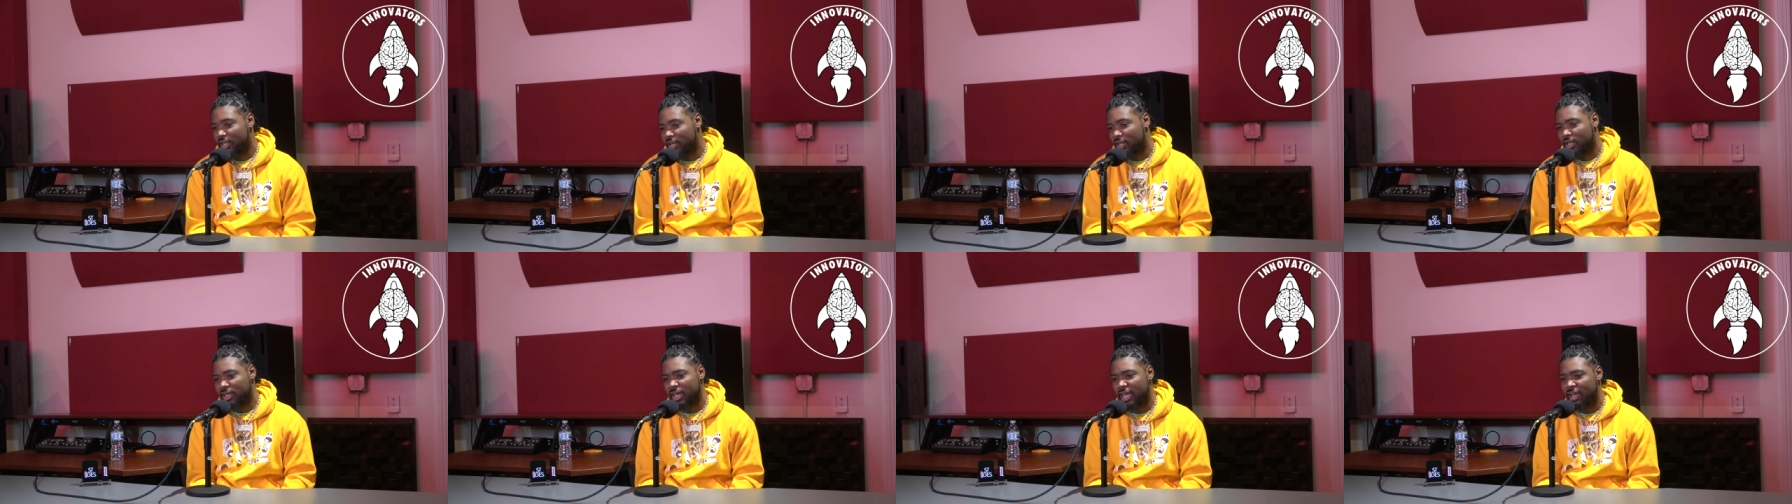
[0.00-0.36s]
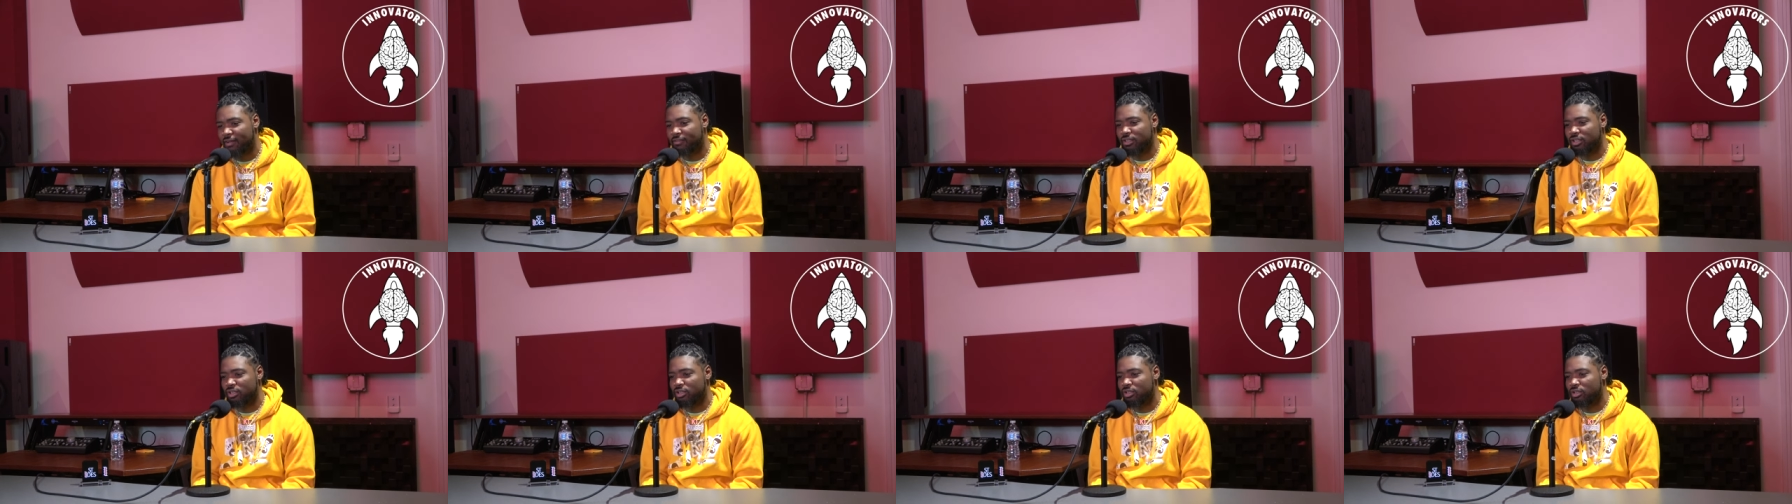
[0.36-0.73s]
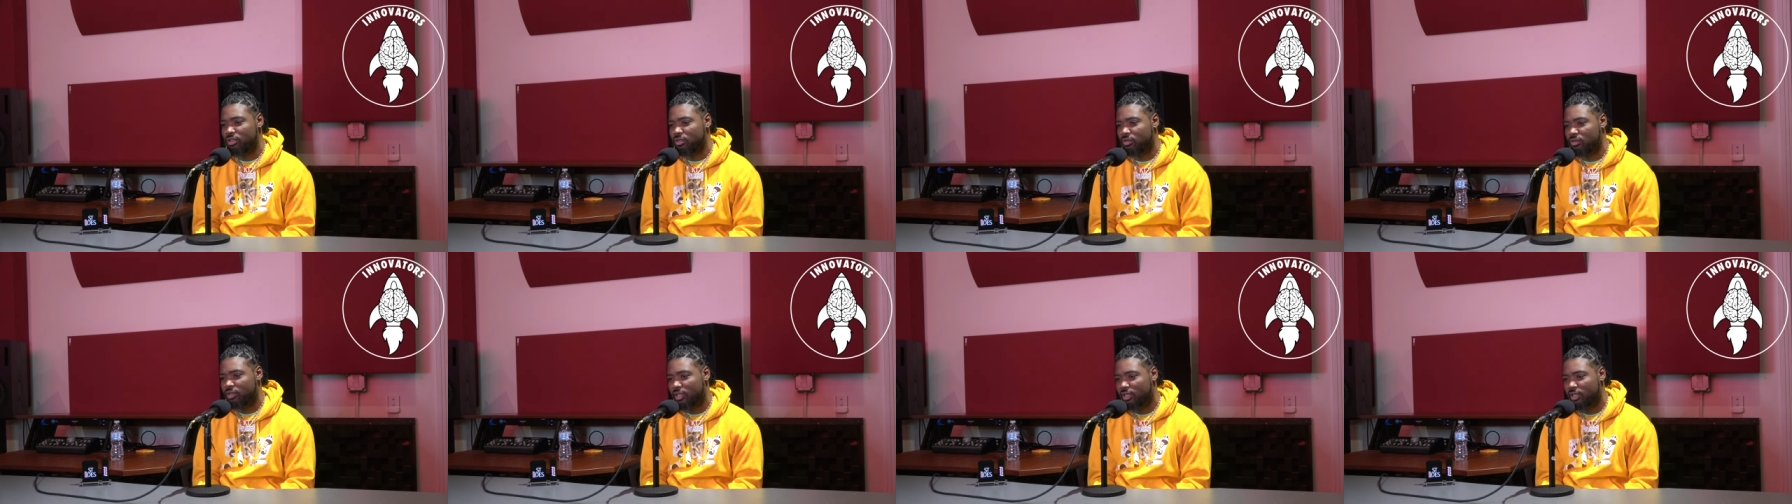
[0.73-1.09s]
They look at everything you
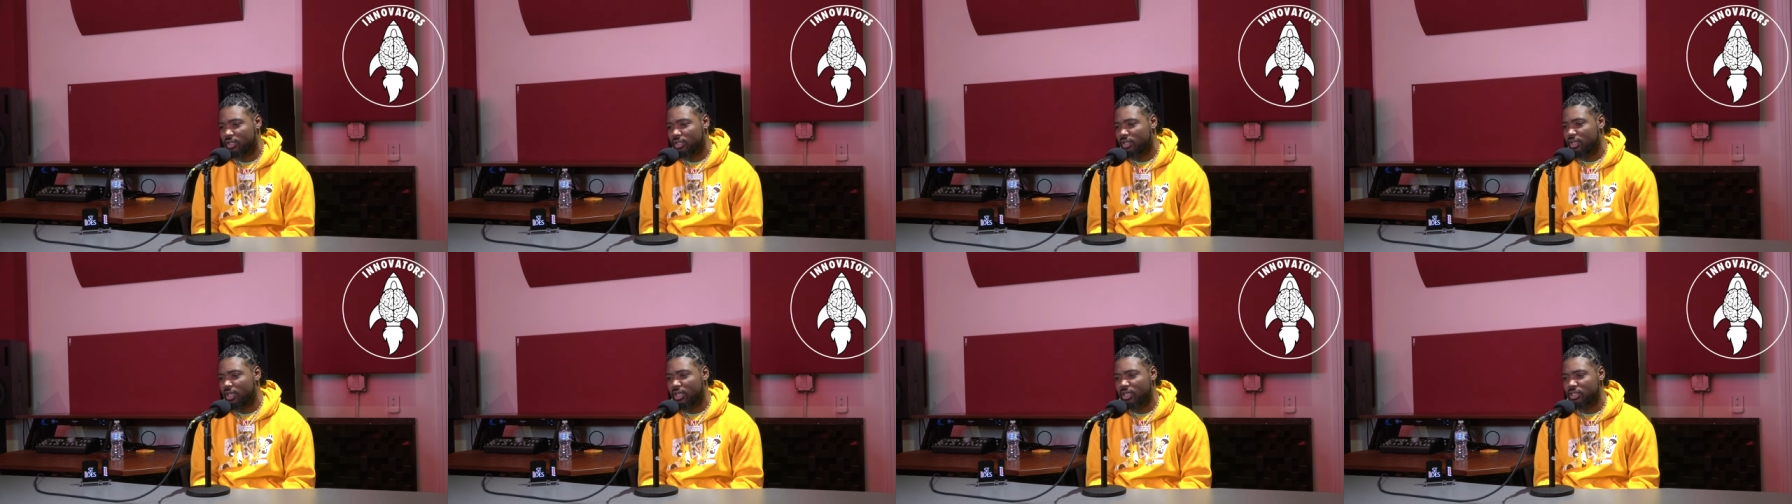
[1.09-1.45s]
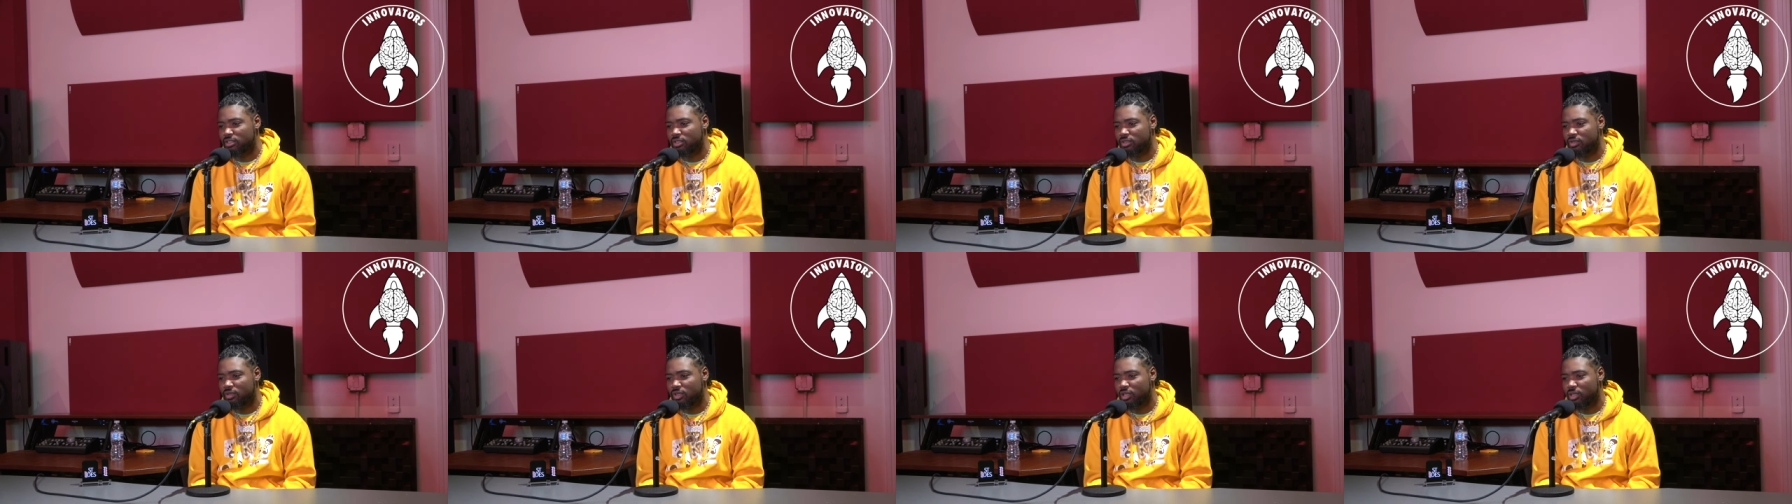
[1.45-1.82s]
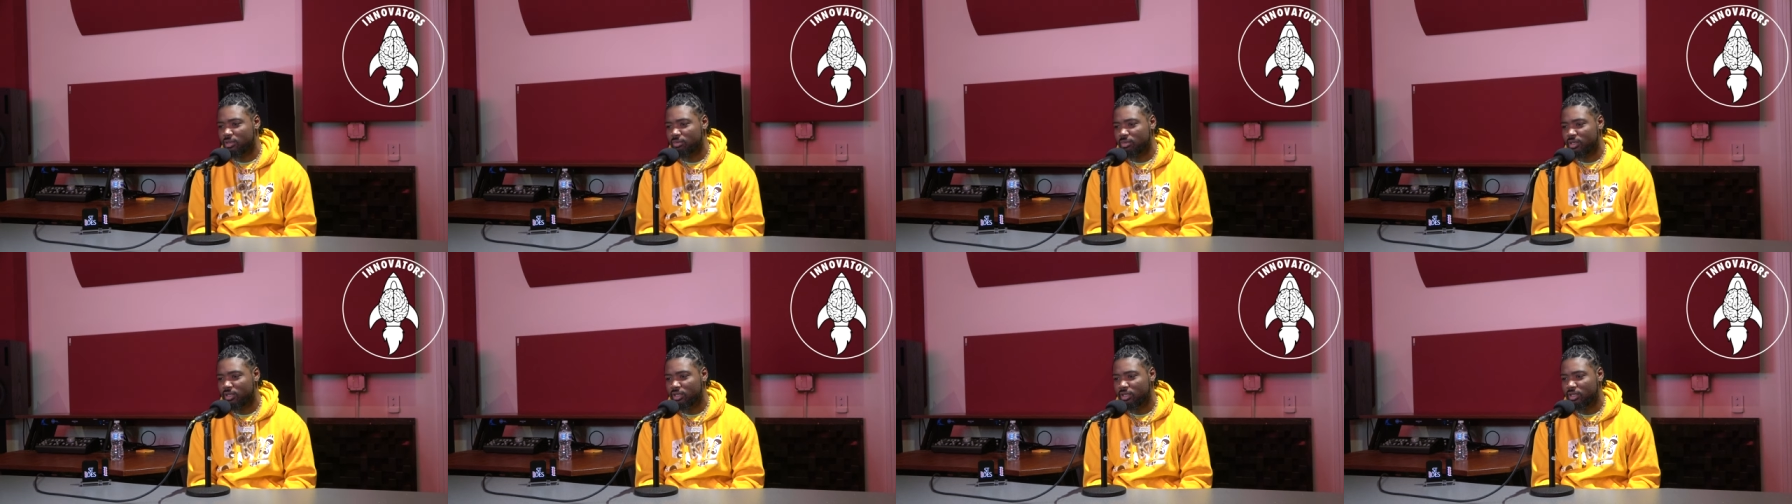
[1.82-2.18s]
do. They looking yeah. at
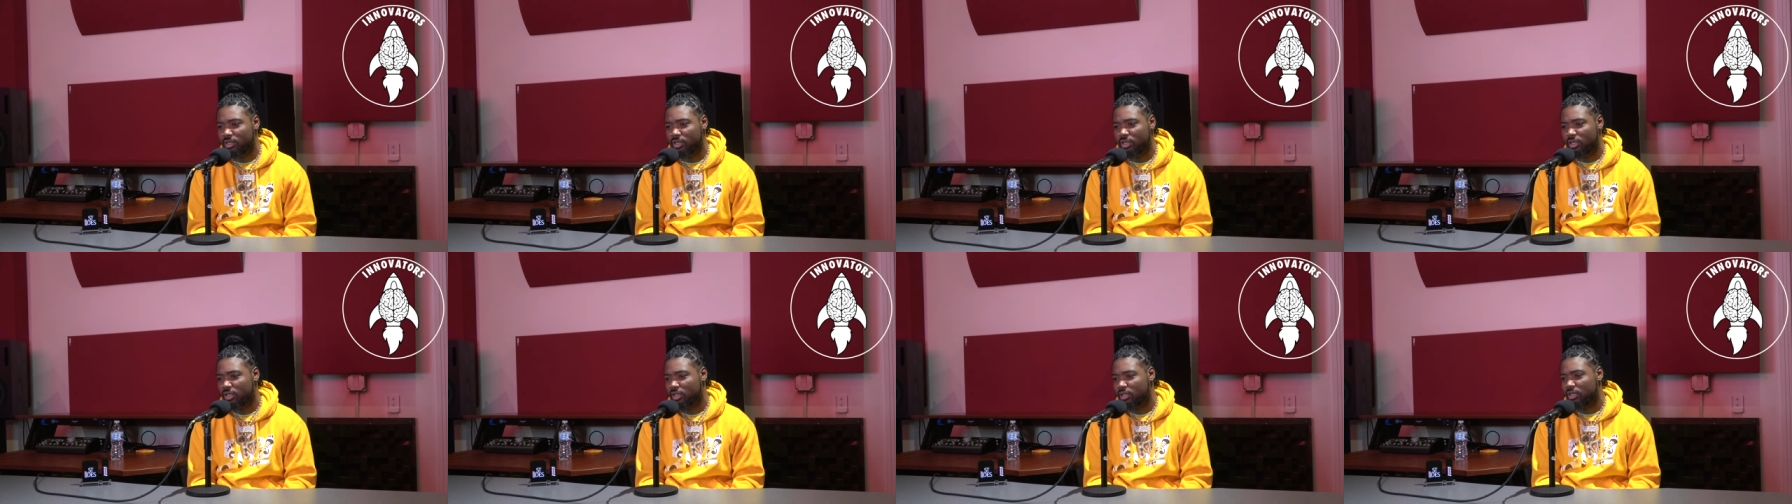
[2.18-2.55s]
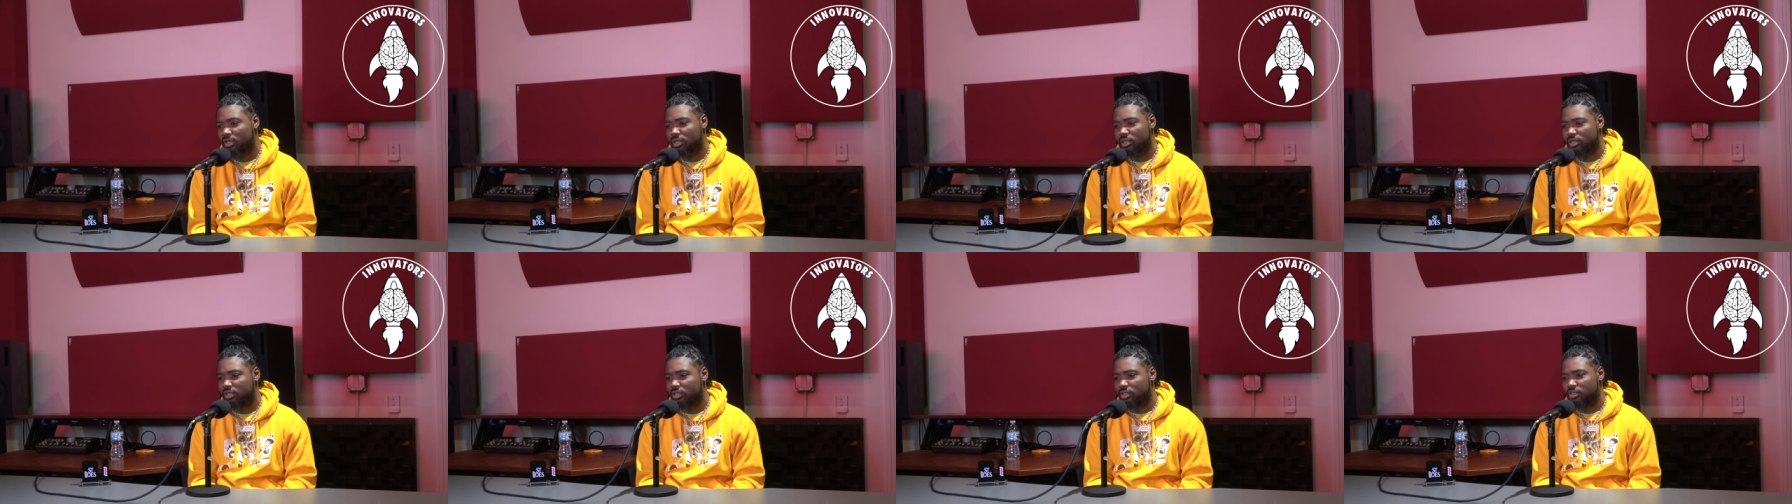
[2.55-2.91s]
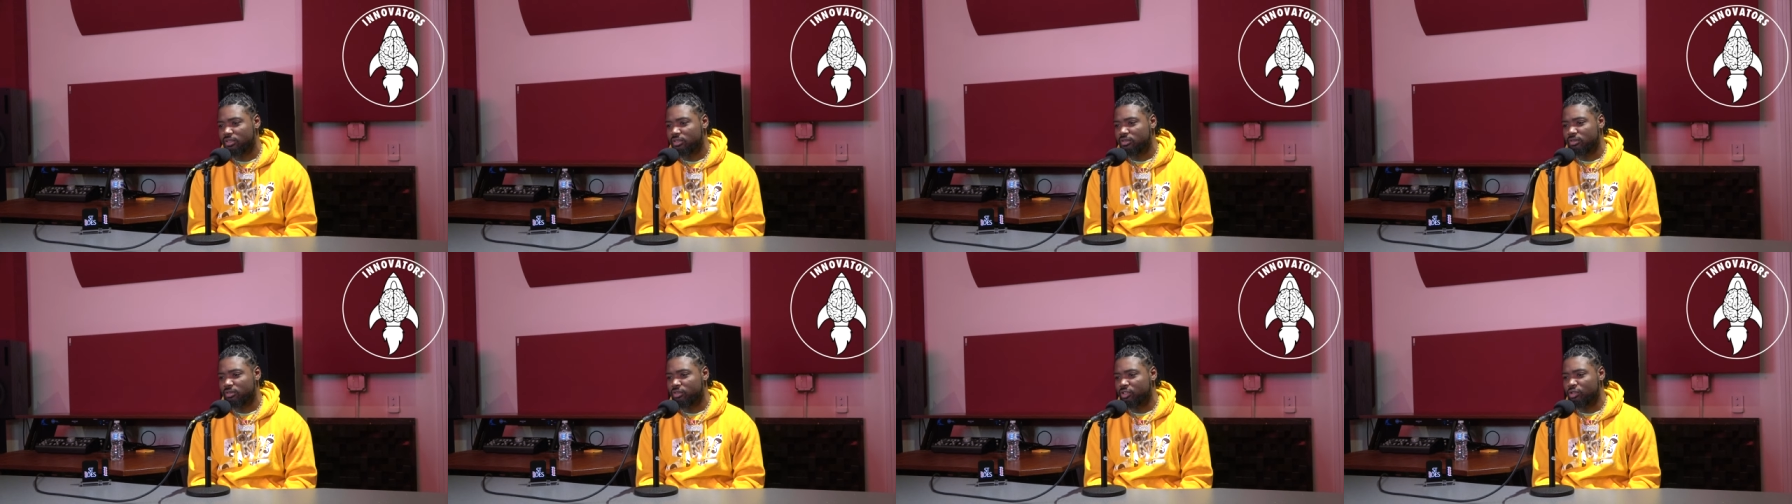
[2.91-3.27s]
Instagram. They looking at
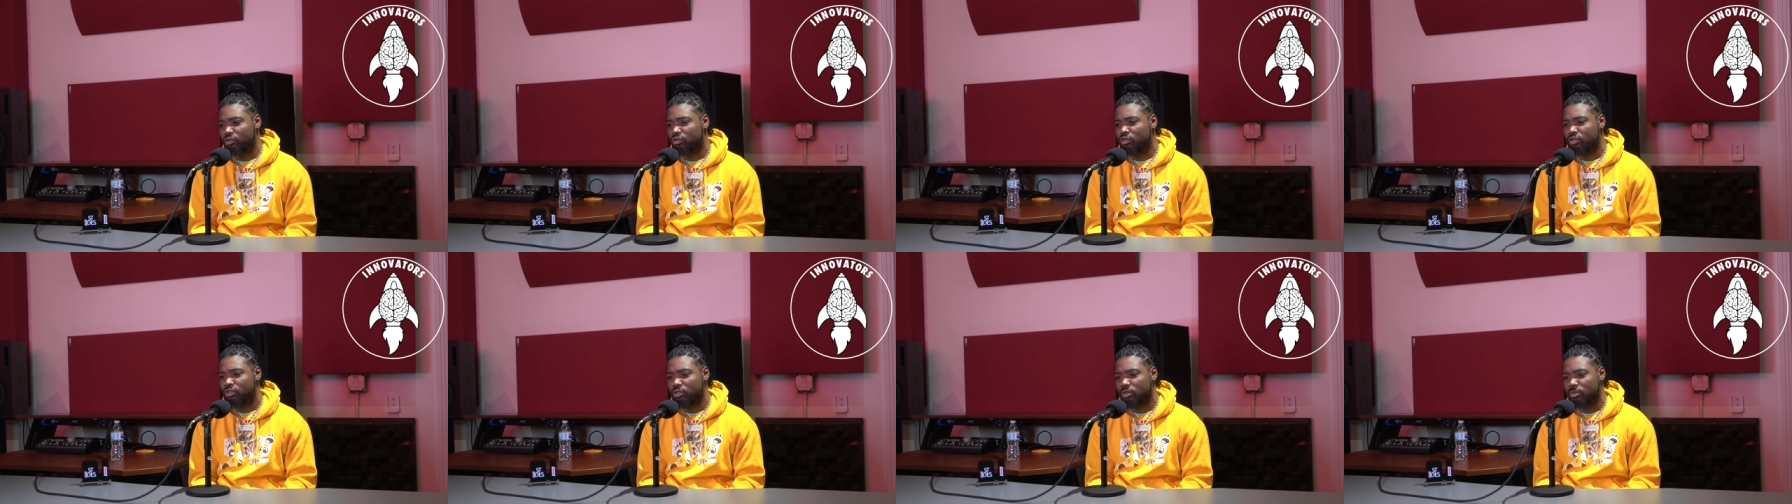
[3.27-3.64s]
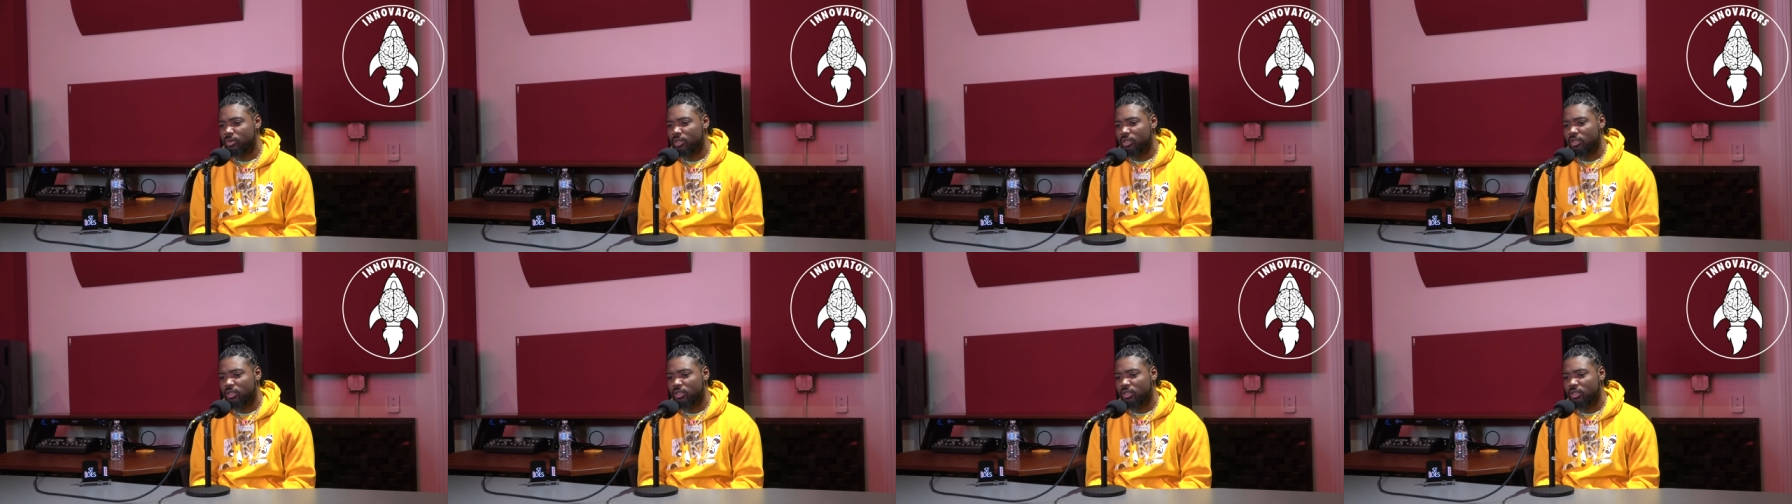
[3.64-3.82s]
YouTube.